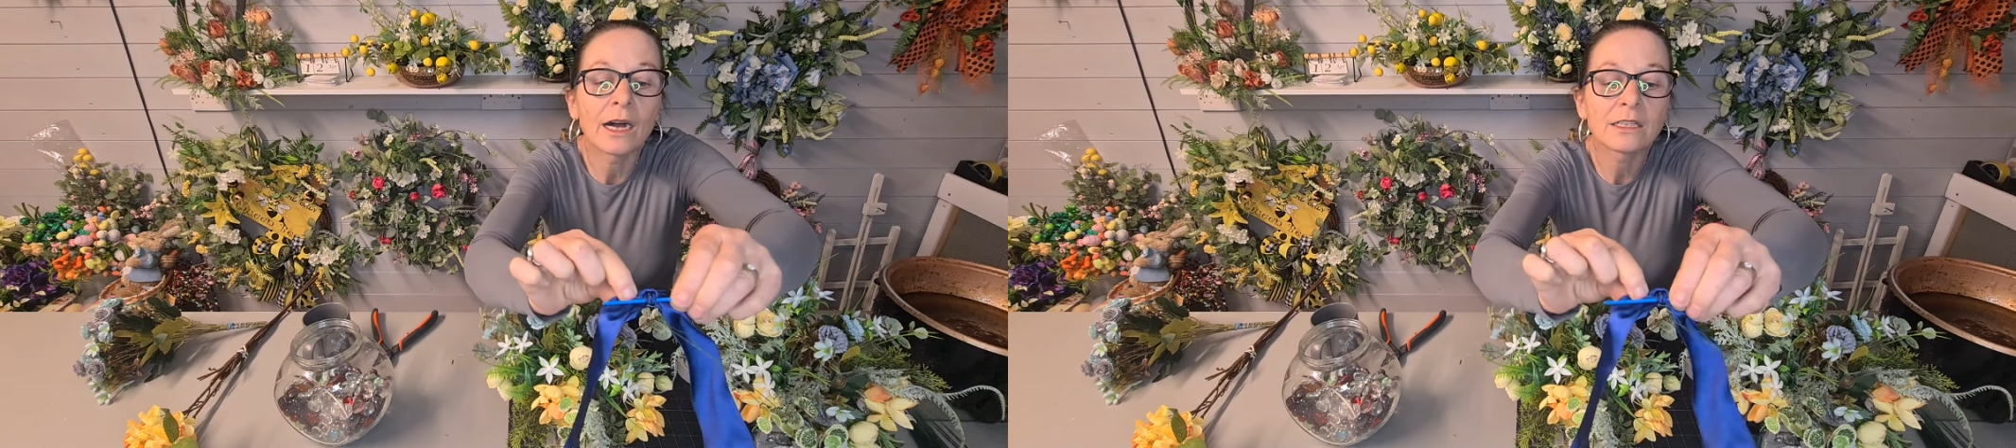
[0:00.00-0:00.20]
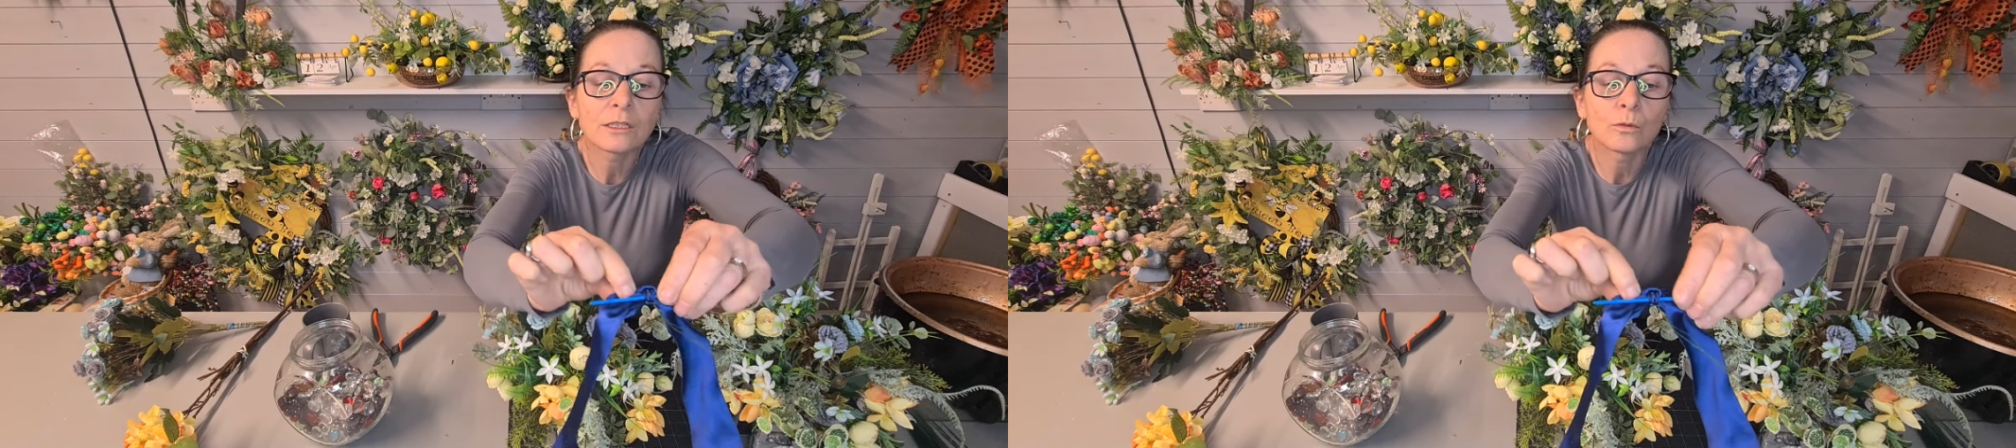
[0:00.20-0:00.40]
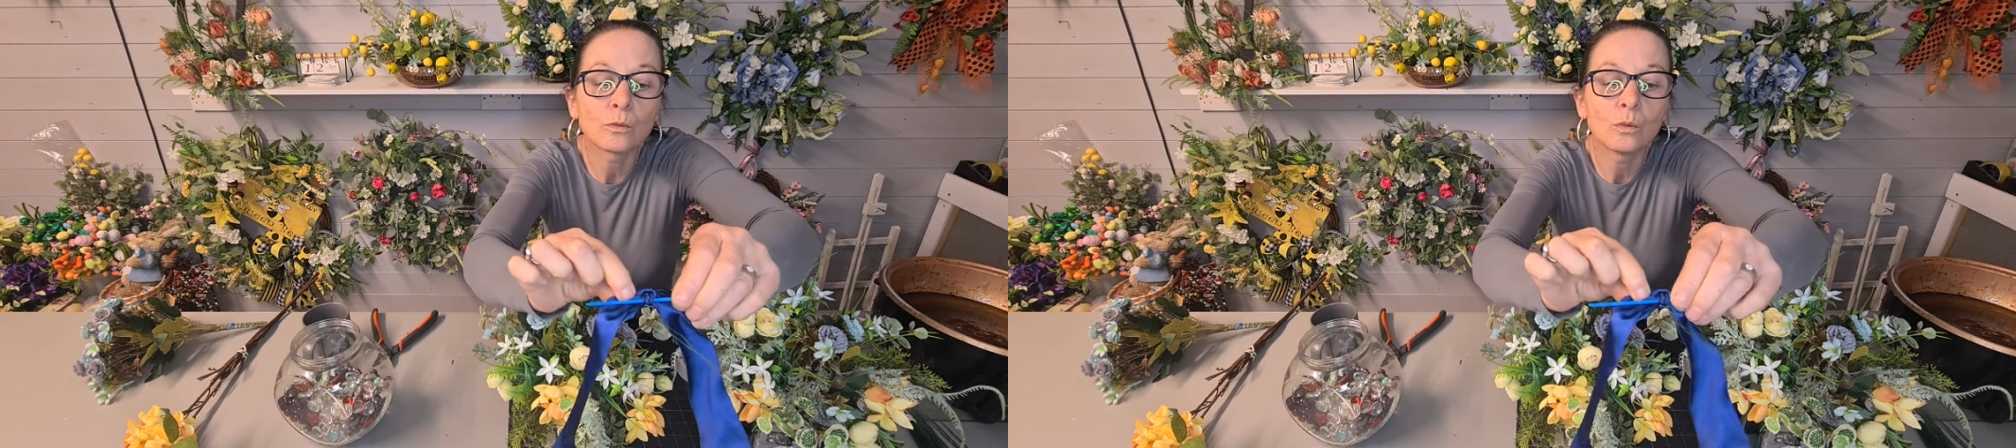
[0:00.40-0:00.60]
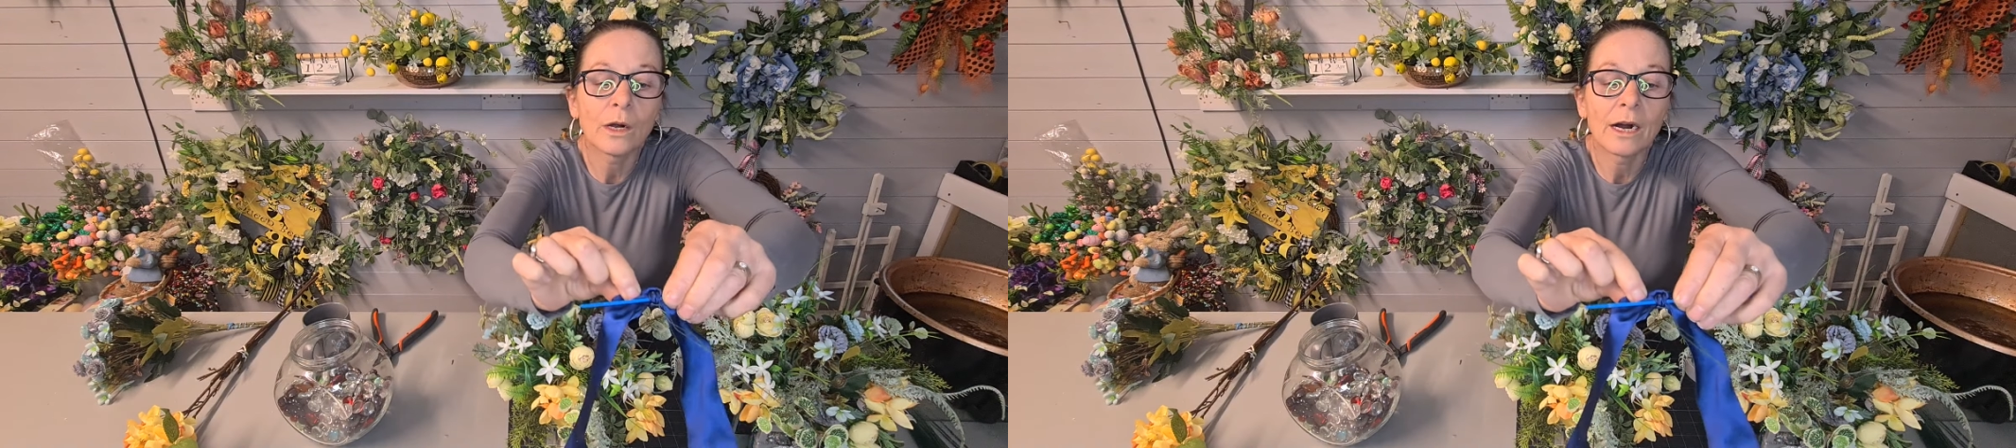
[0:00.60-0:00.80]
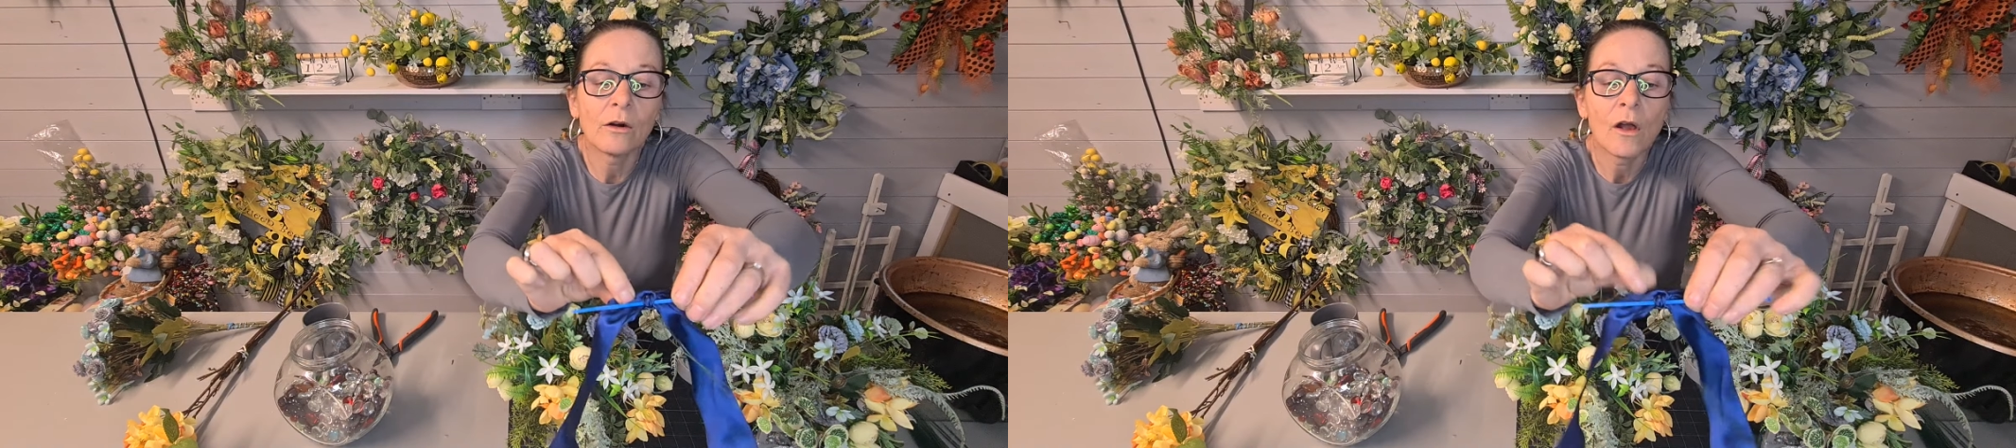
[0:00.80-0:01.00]
as
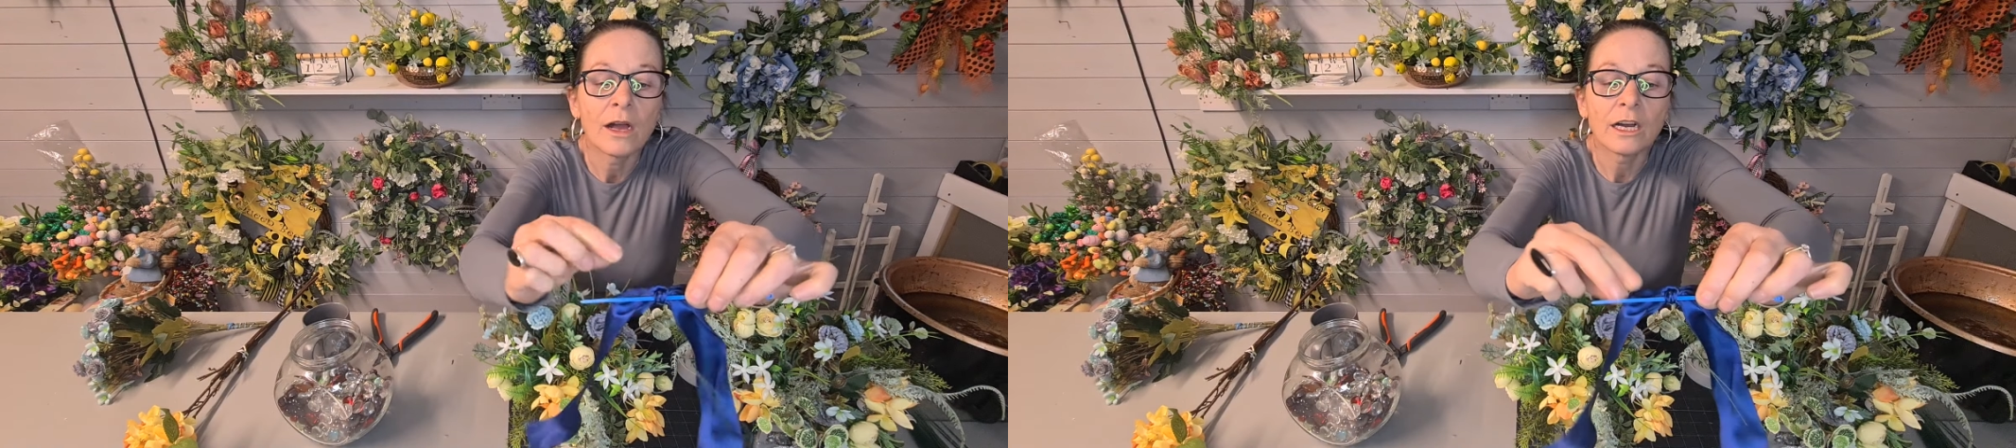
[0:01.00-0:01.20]
well,